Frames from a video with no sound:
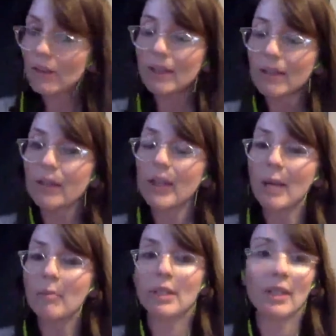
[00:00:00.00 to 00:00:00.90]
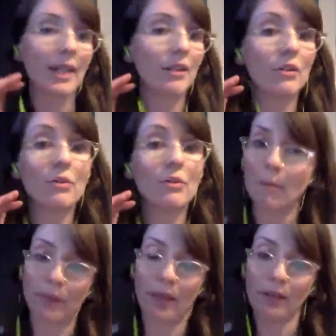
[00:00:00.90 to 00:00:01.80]
things every day, but you got to do
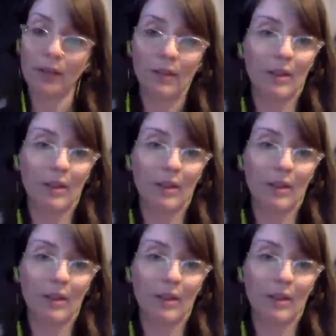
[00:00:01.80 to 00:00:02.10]
something.